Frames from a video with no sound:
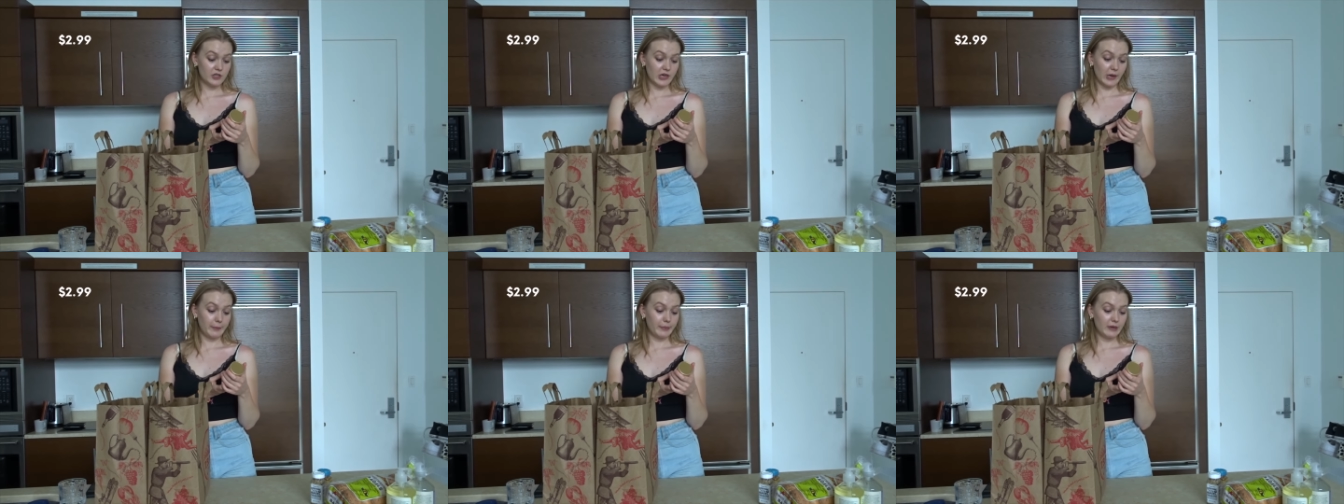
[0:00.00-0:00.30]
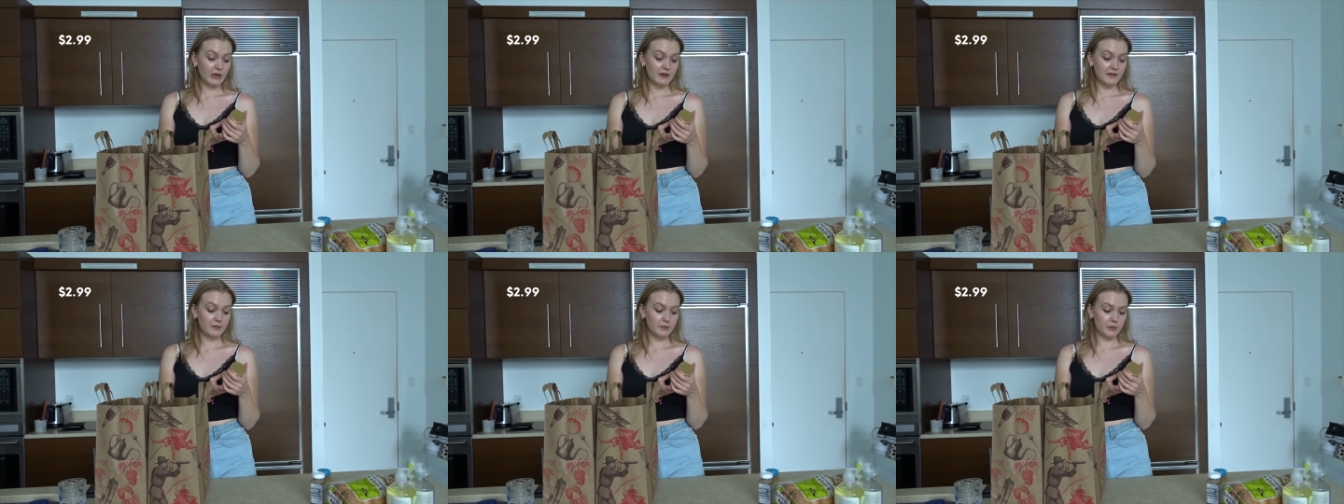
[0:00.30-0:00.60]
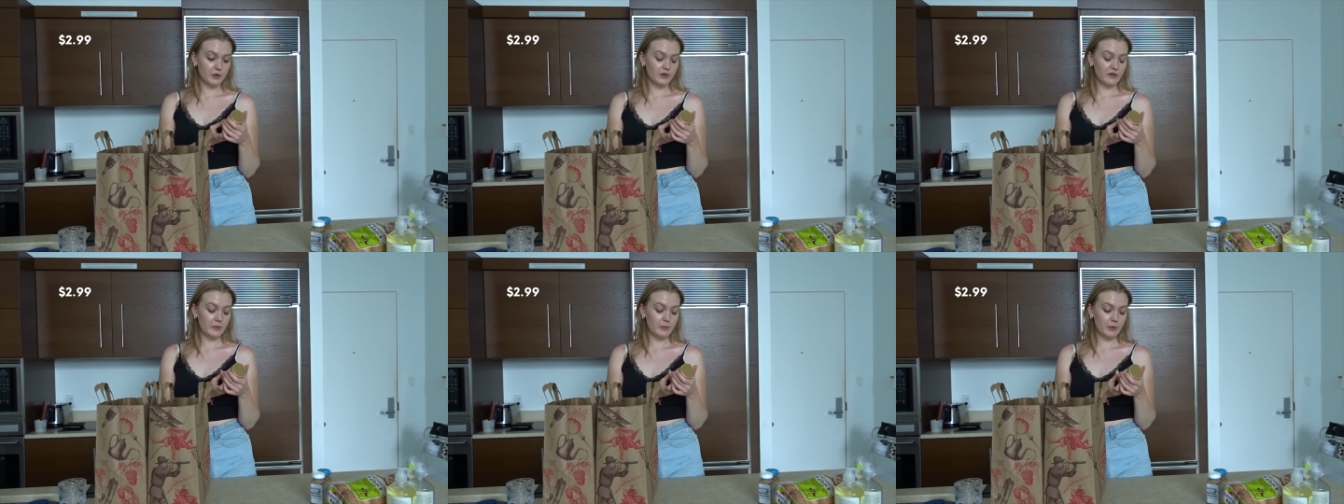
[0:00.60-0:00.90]
Japanese
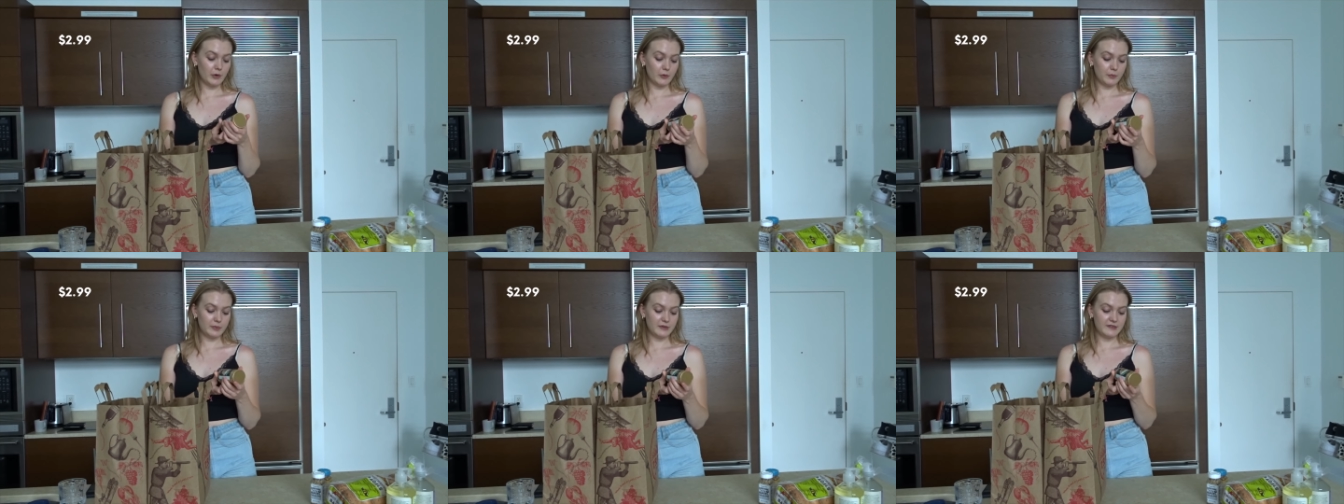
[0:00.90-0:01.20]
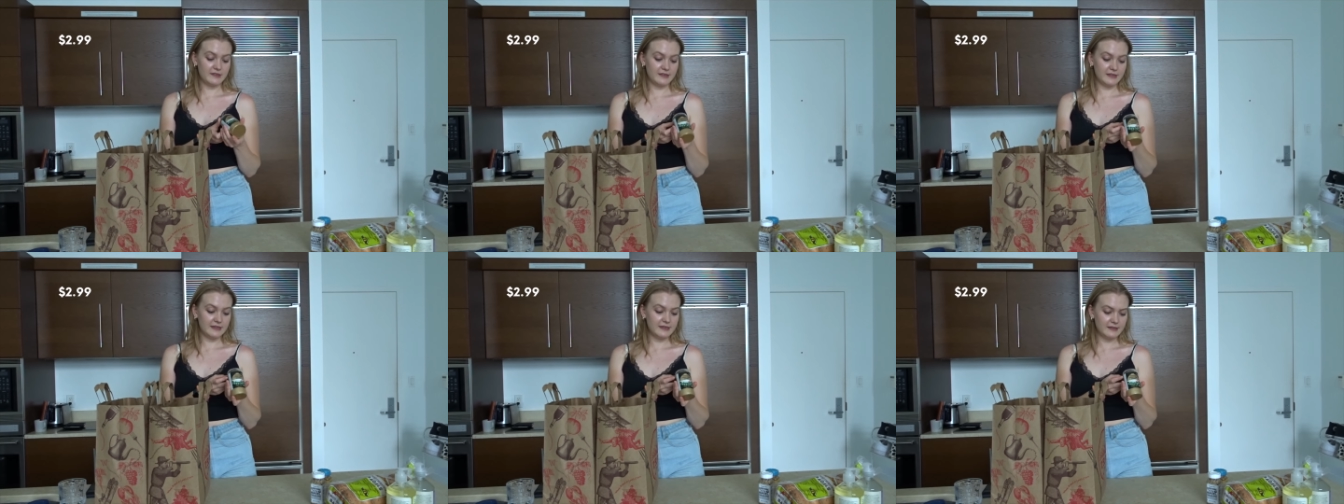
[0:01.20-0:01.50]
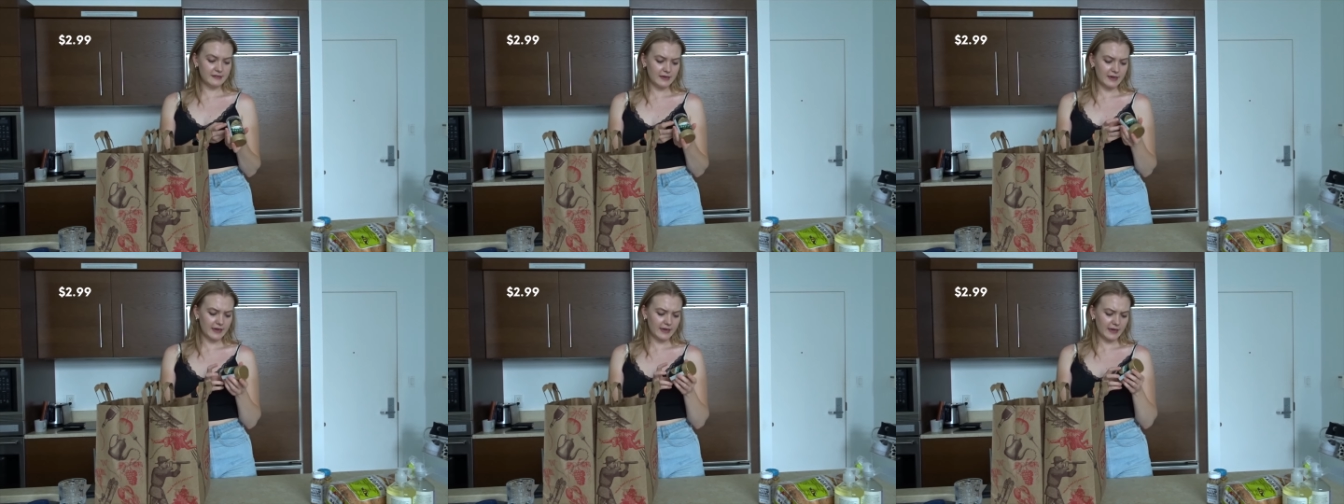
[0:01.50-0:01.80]
multi-purpose
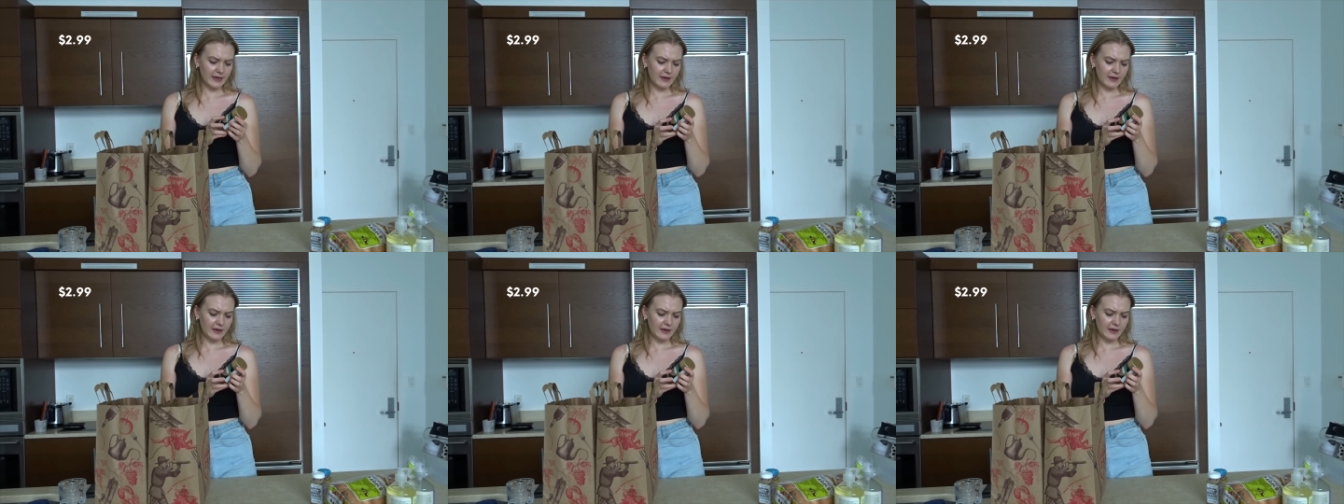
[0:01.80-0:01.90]
seasoning.